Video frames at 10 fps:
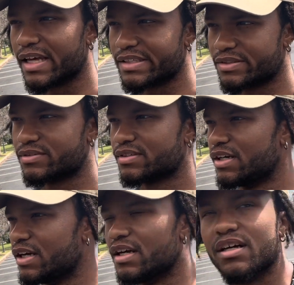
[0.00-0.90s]
That's
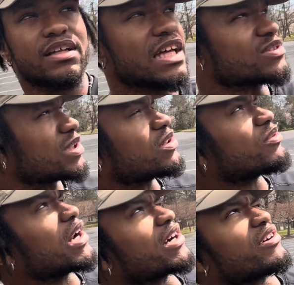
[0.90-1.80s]
that's really
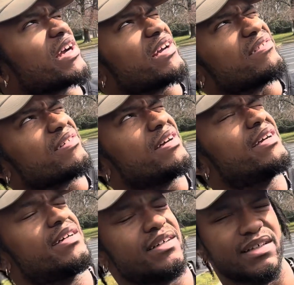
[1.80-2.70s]
what I crave.
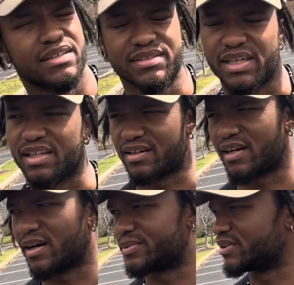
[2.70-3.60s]
This helicopter.